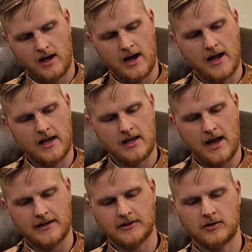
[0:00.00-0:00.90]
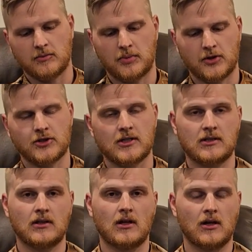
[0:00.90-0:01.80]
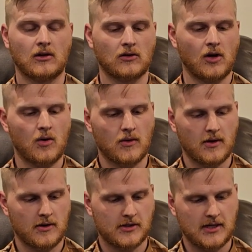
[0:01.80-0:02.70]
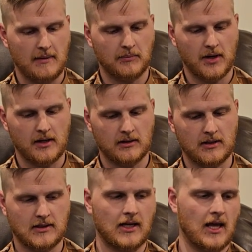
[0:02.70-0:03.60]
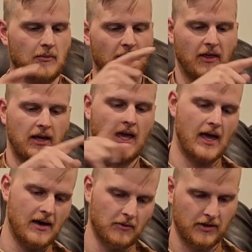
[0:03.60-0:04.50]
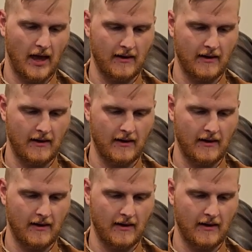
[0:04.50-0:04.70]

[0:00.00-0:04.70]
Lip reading: I had to purchase the lower separate because it came with a kit with